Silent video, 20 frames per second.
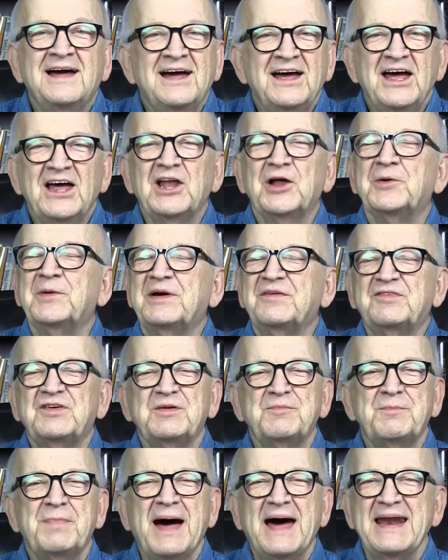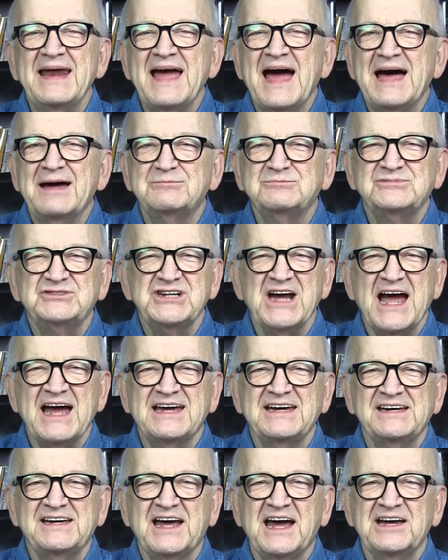Hello everybody, I'm
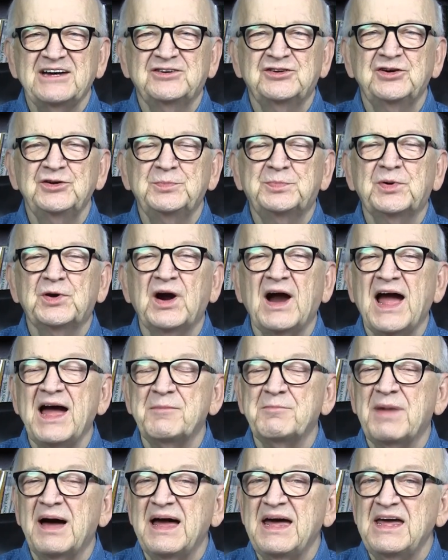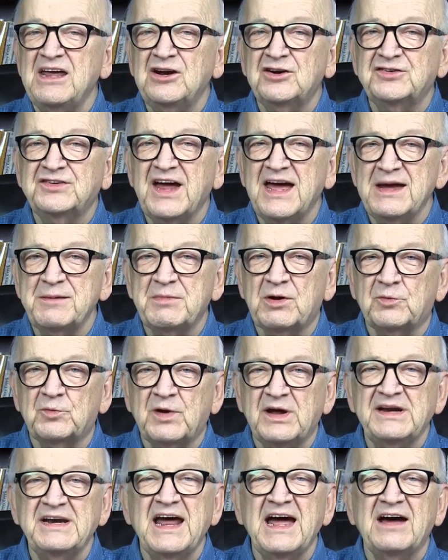Jackie K. Cooper, and my entertainment
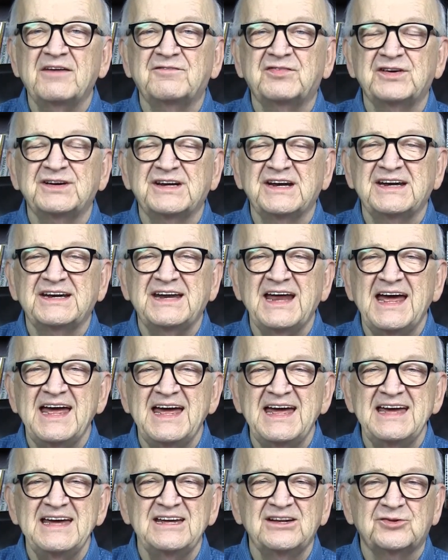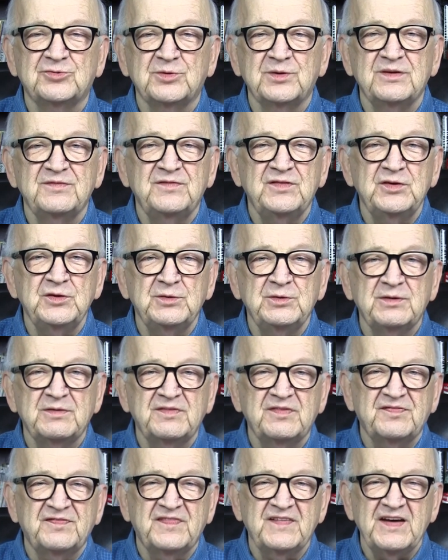rundown for today is a review
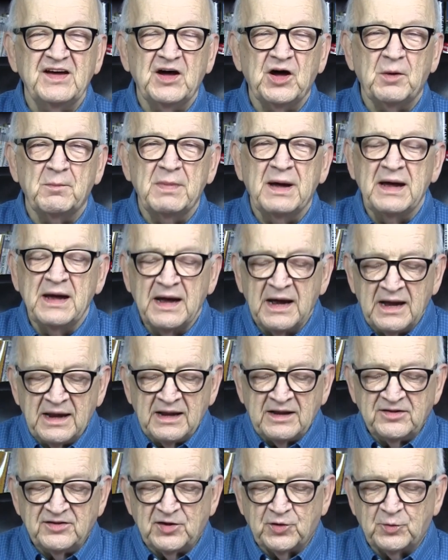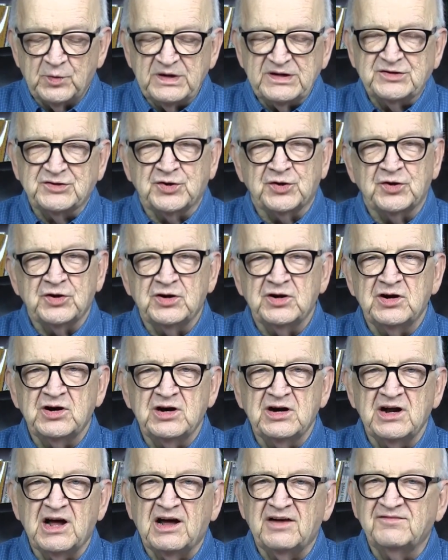of the film The
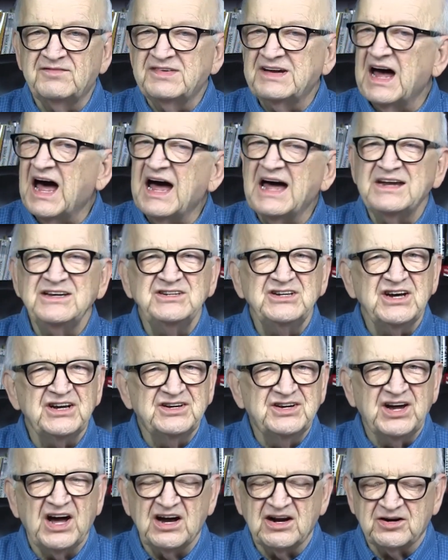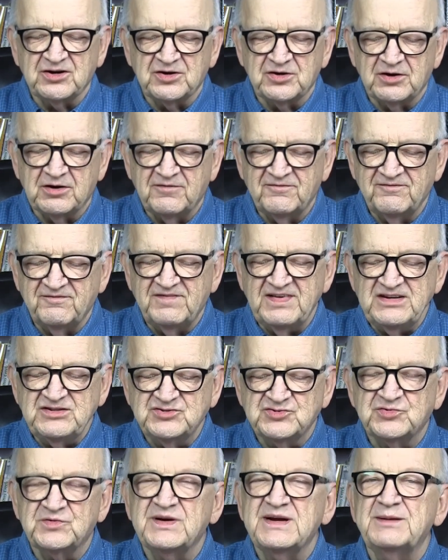Return of Tanya Tucker,
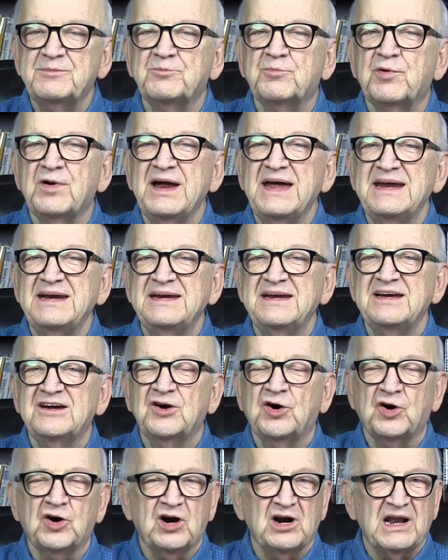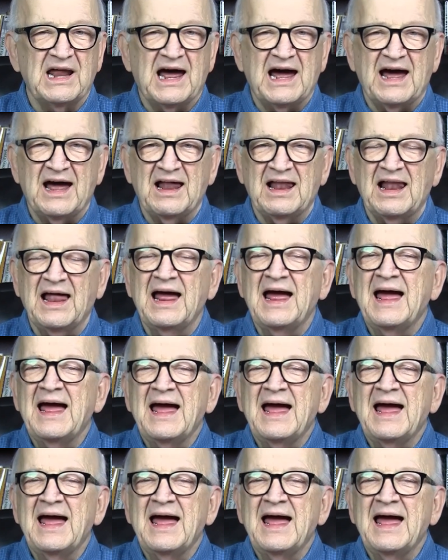featuring Brandi Carlisle.